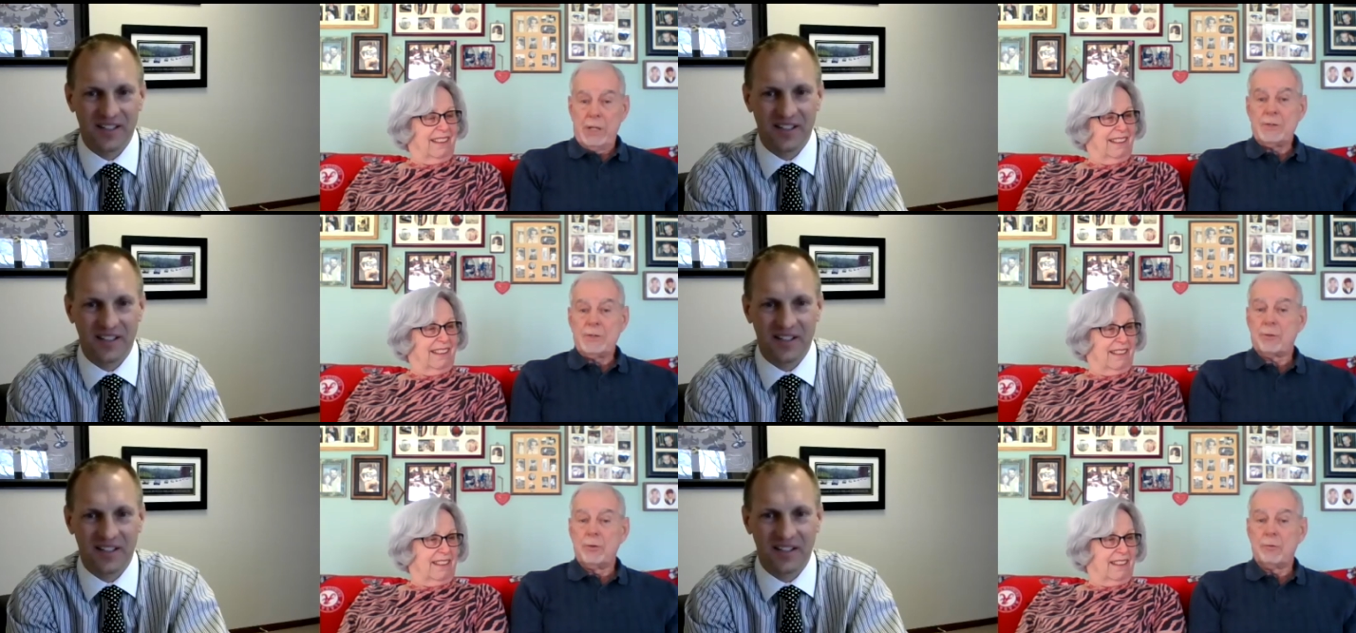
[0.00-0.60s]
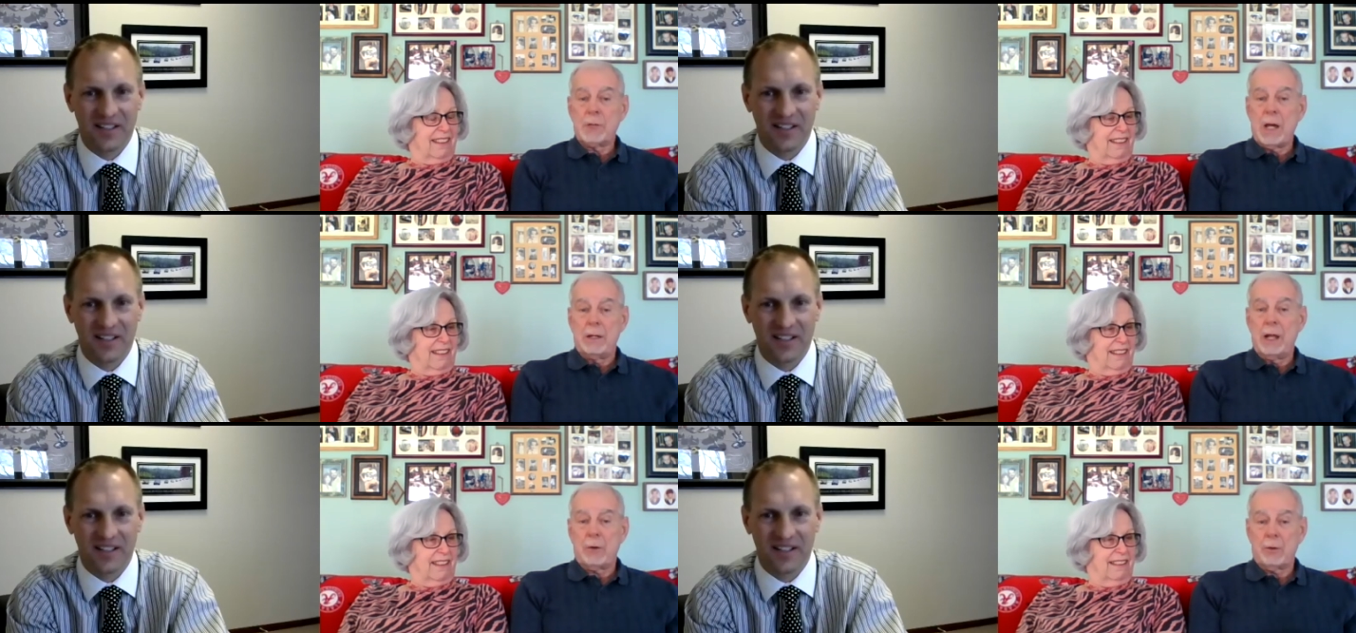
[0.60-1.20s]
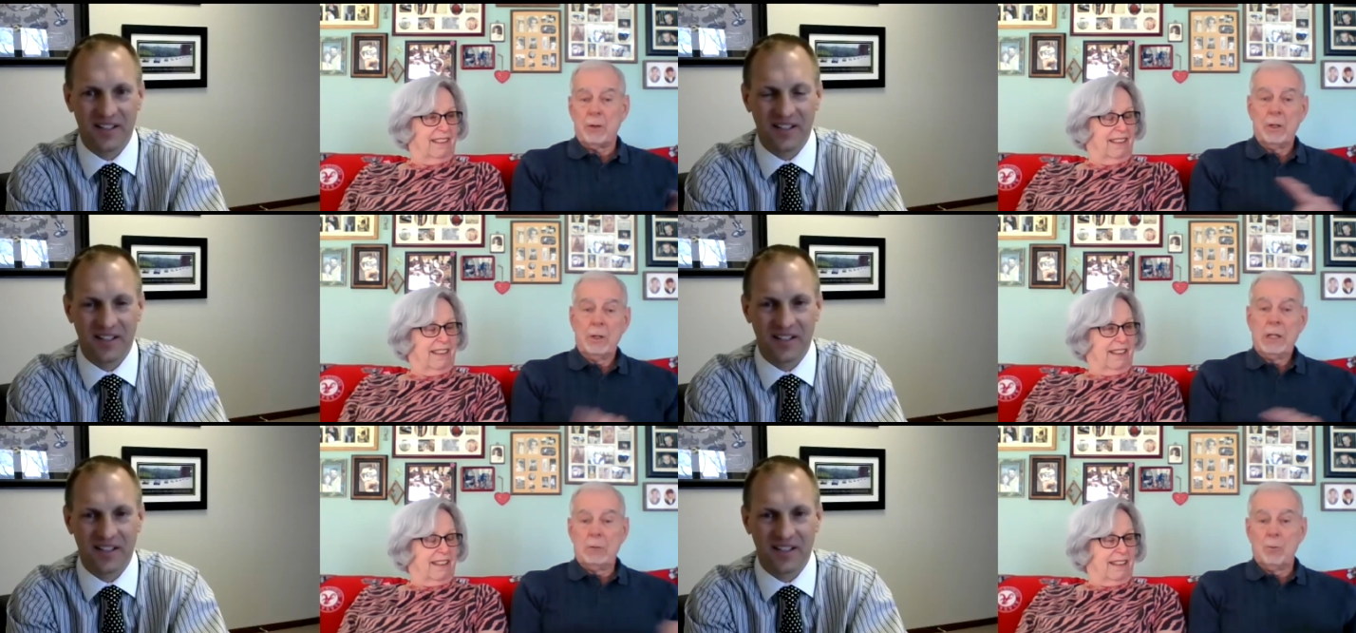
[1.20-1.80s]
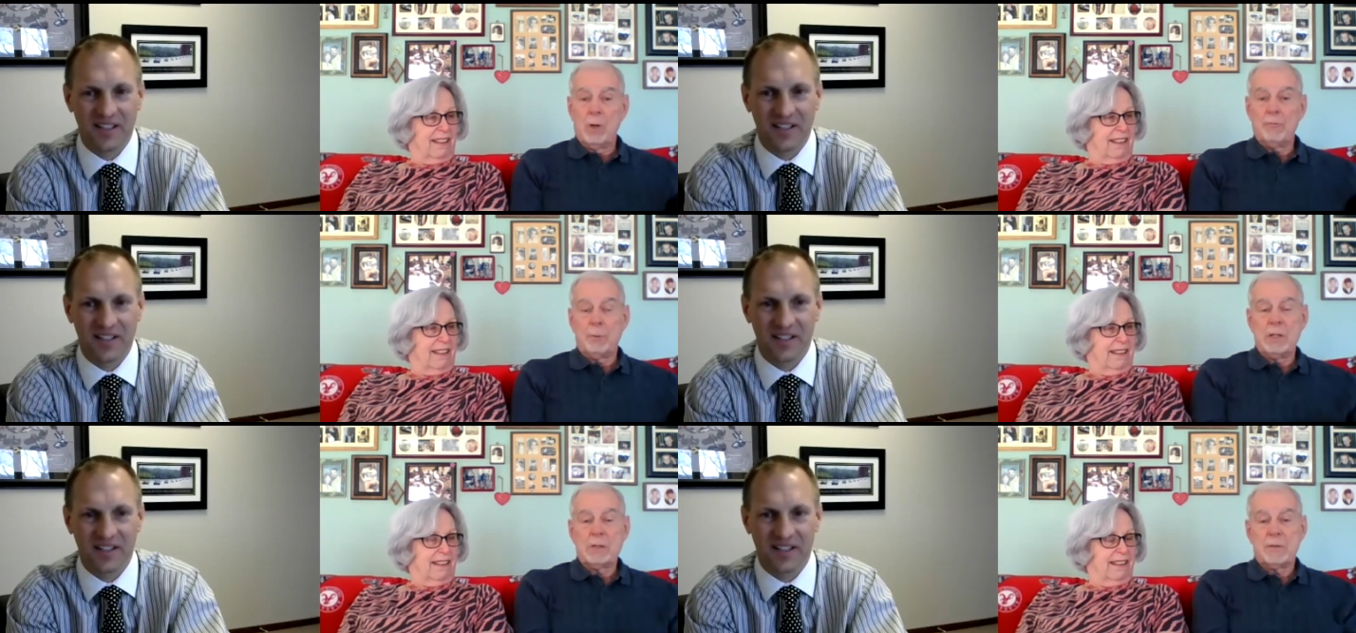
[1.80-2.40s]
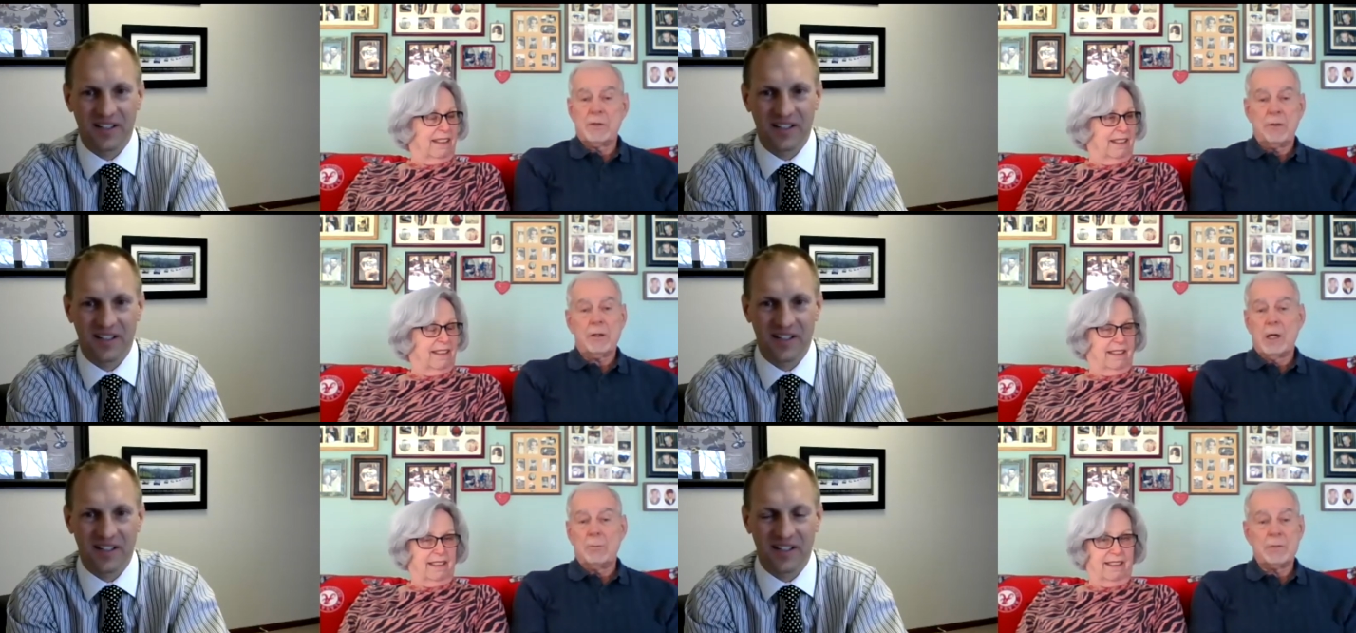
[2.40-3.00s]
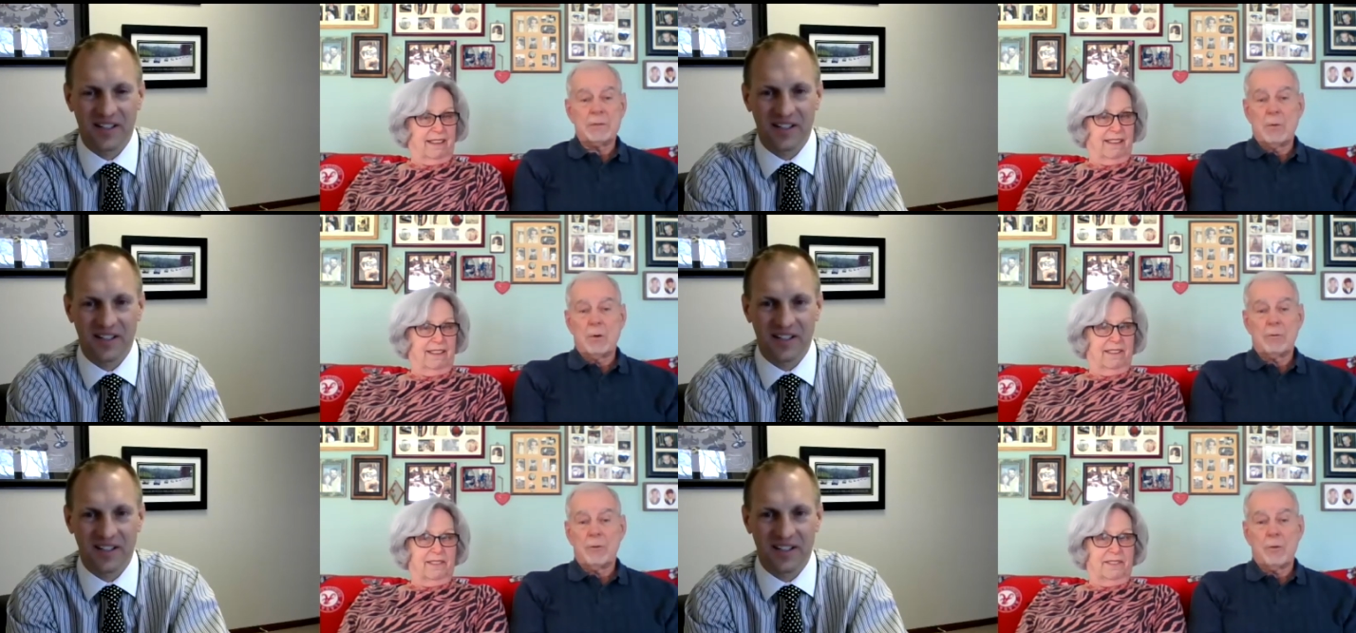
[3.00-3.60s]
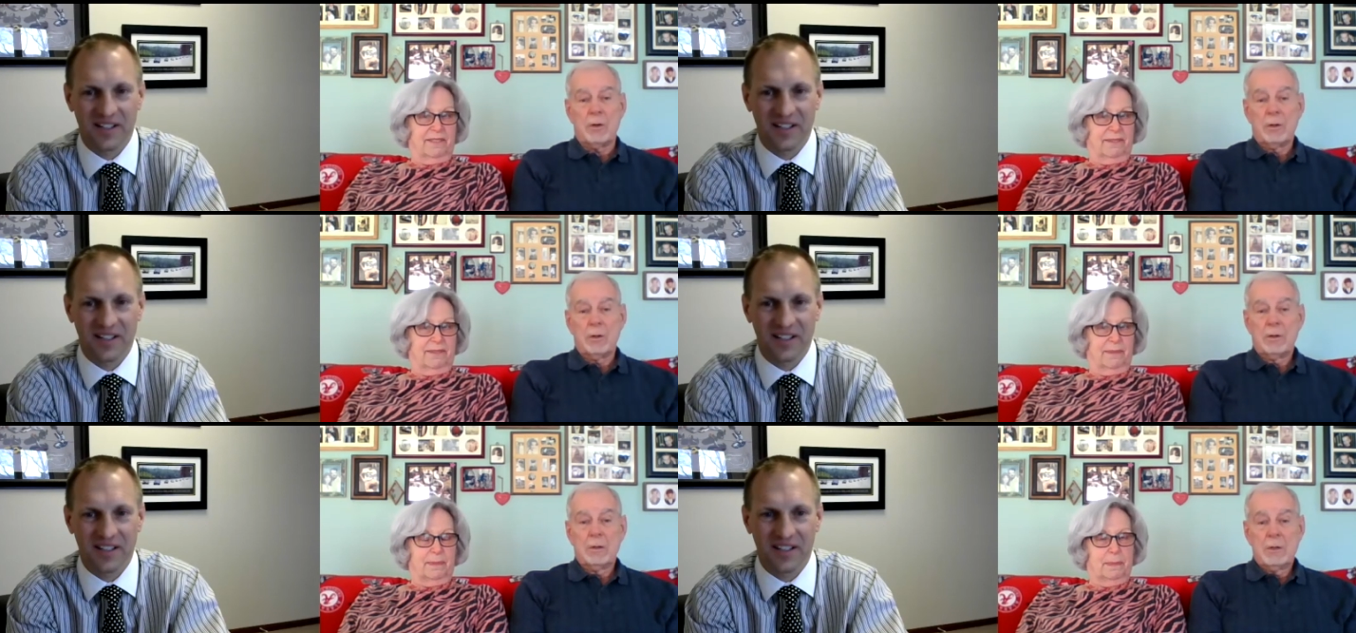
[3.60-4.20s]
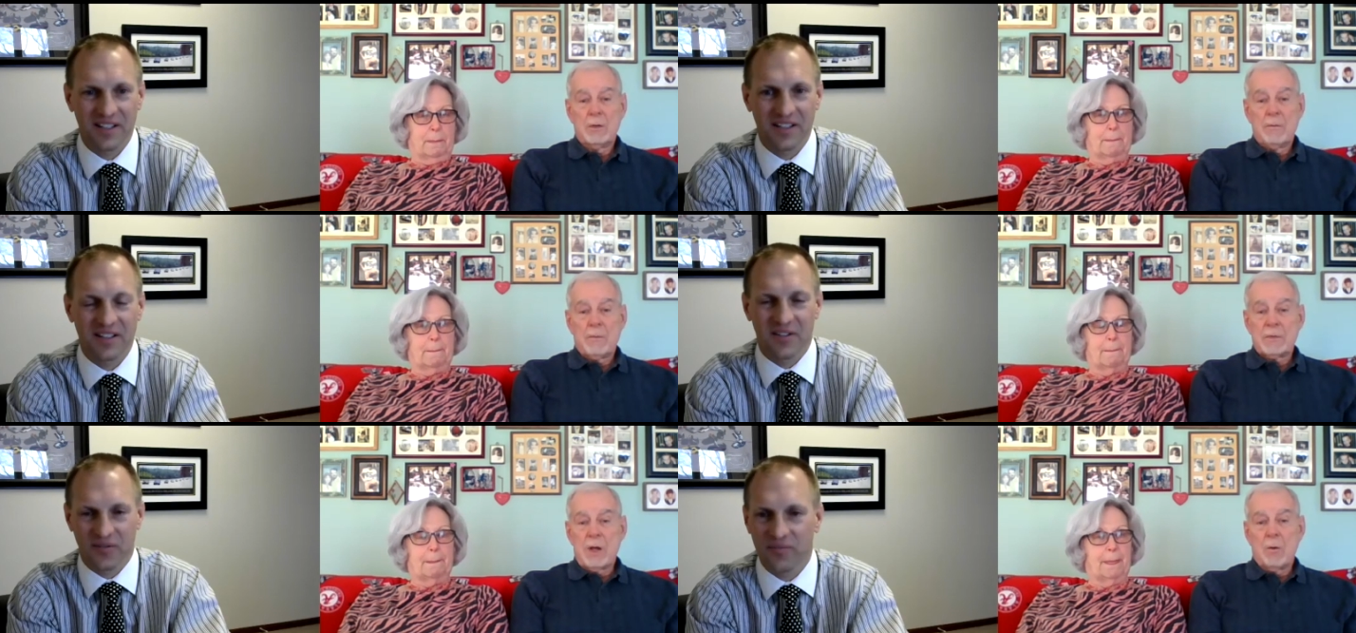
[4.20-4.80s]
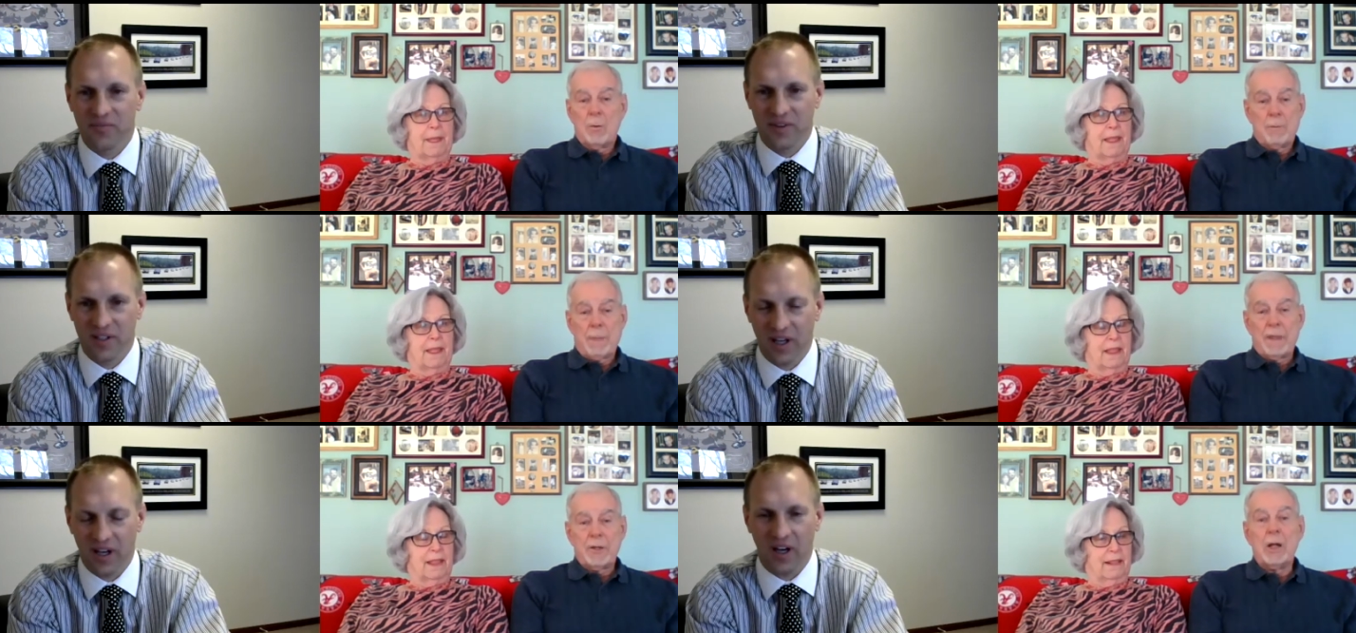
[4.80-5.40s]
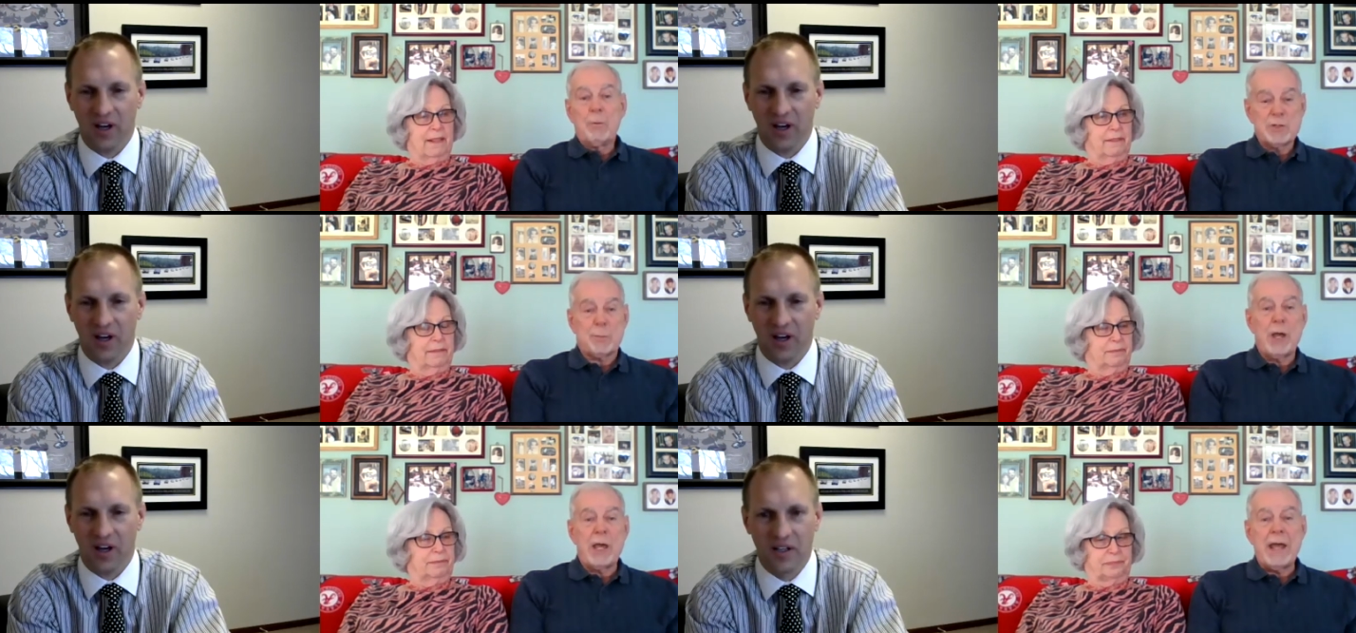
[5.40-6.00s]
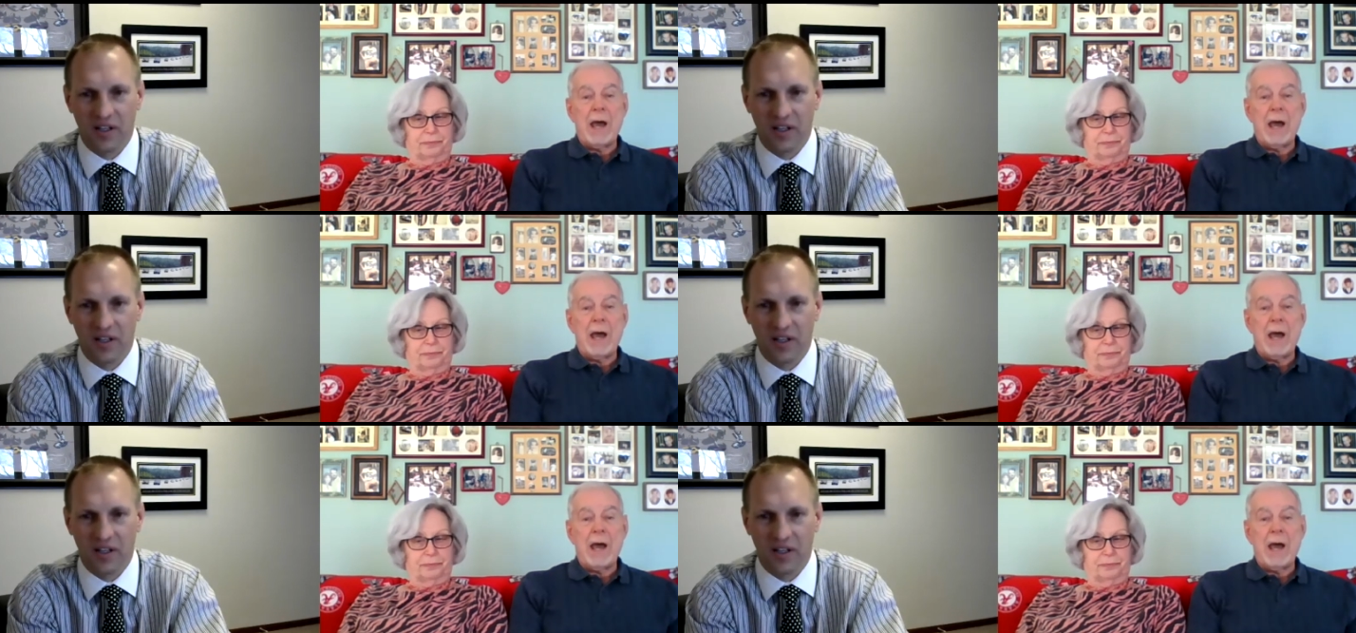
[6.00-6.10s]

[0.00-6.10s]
Speaker 1: uh, pension. I had two from ConAgra and one from each of the other companies I worked for. So yeah, you know, spread